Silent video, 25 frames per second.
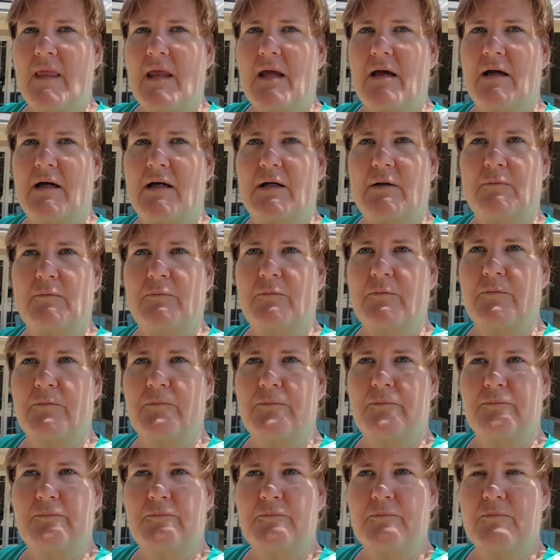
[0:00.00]
um,
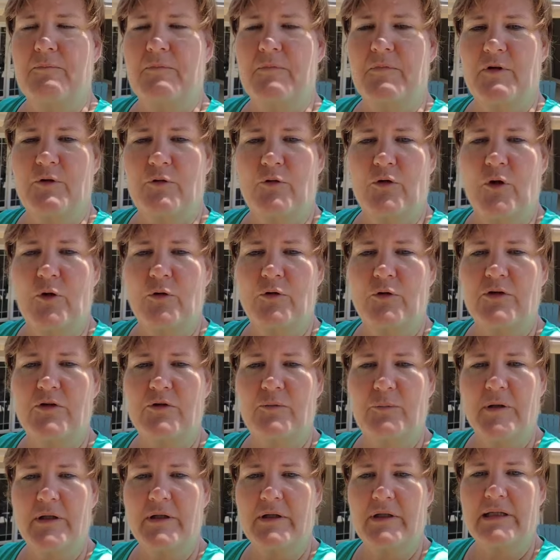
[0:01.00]
through the Holy
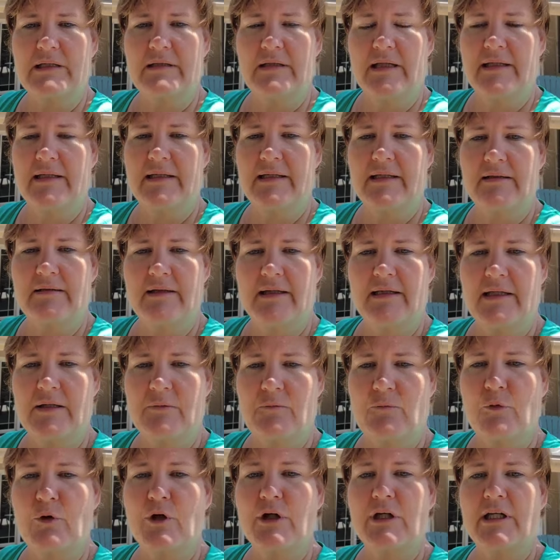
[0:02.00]
Spirit. Let let
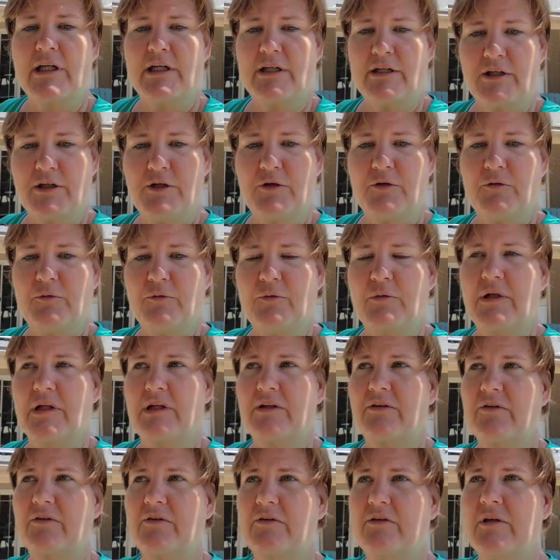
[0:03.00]
Him work in you
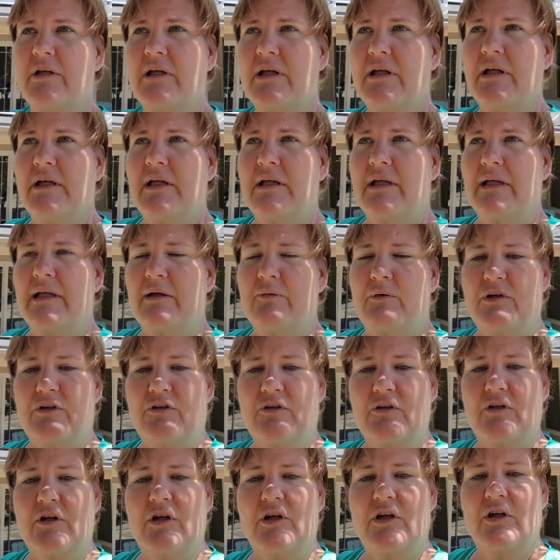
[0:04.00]
because He wants
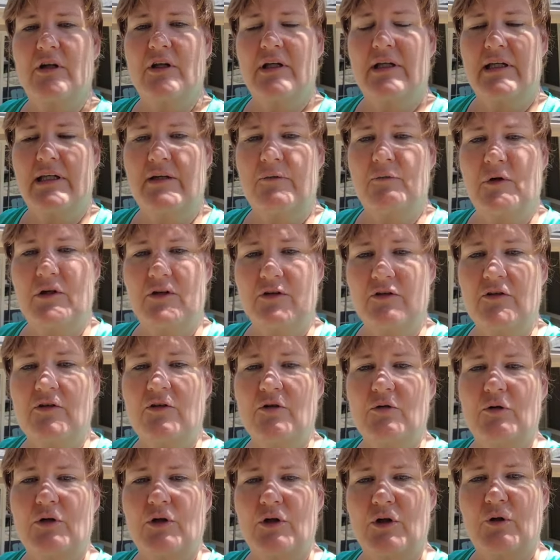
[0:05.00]
to get He wants to
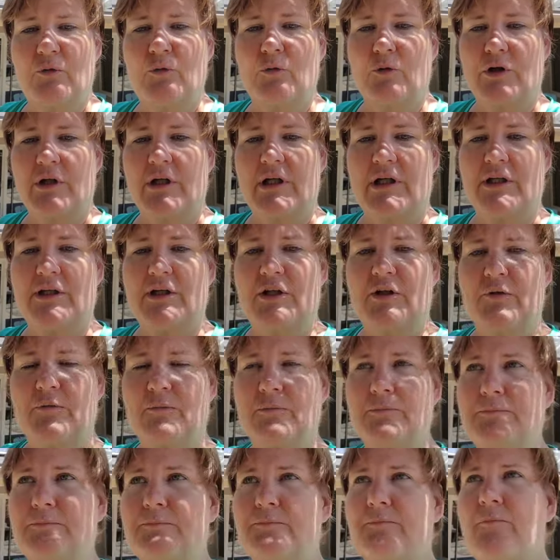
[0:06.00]
do a good work in you
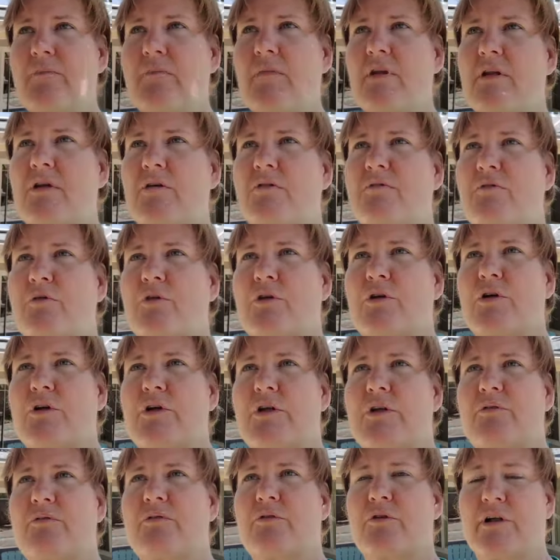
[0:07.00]

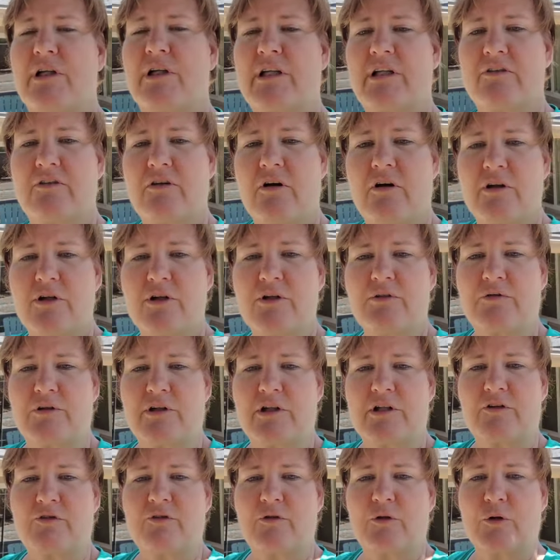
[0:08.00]
for for His honor, for
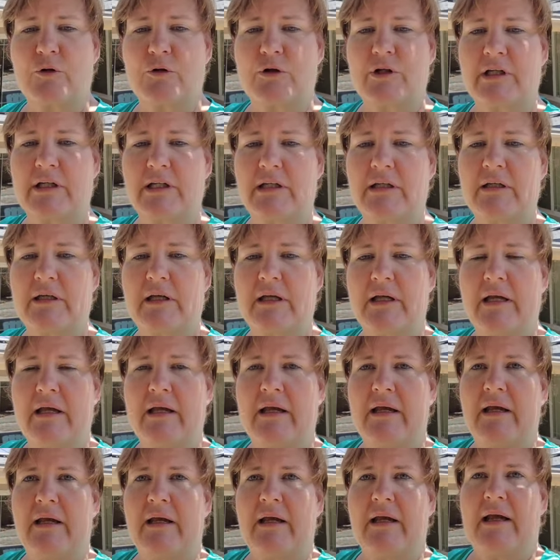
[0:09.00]
His glory.
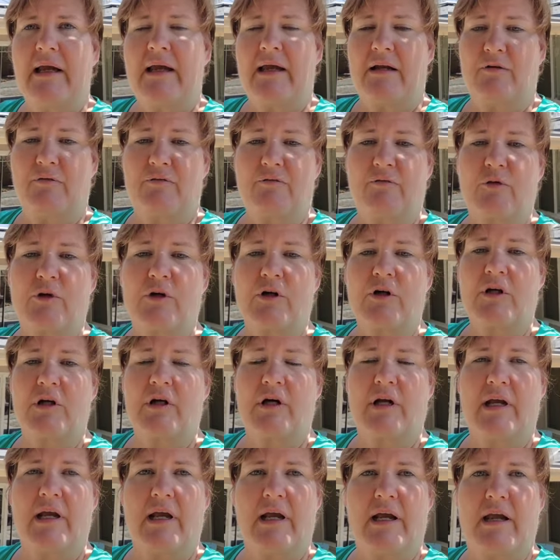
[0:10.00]
And if we're
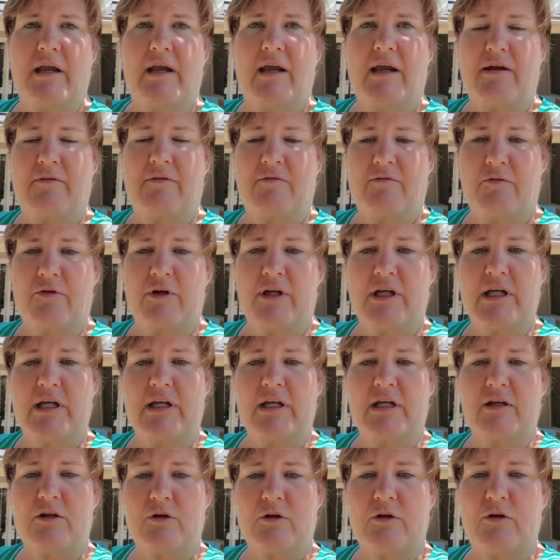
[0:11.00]
if
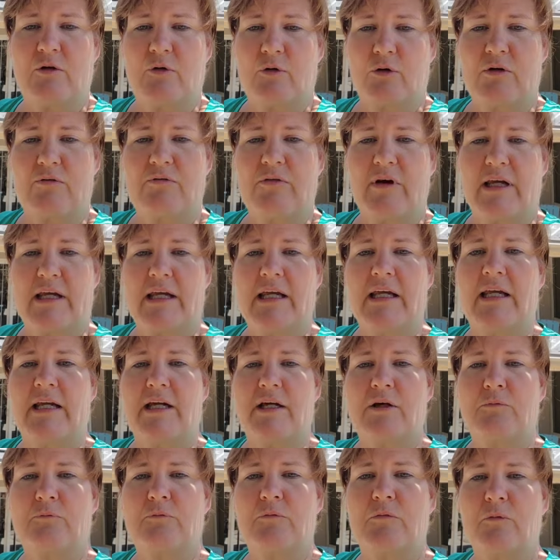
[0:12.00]
we glorify
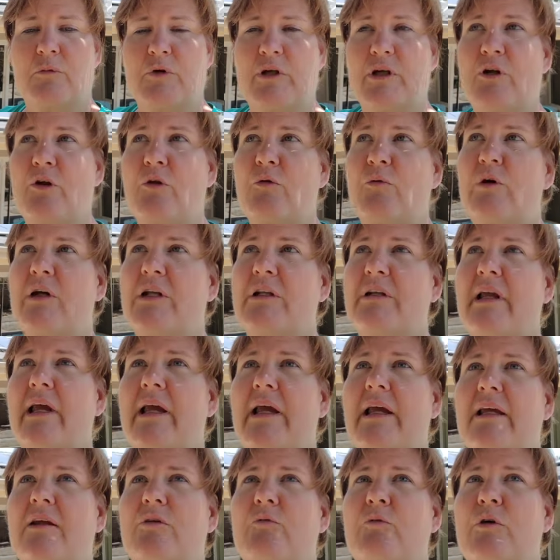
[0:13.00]
Him, we know one
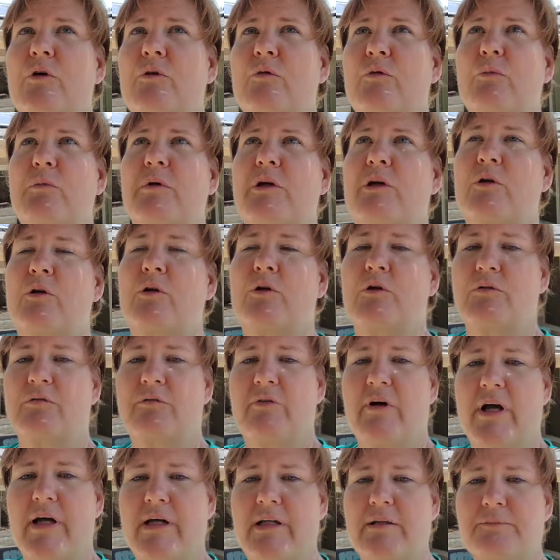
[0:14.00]
day we will be
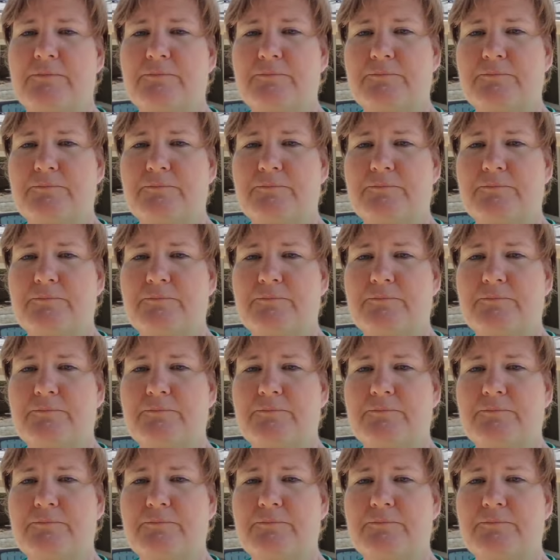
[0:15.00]
glorified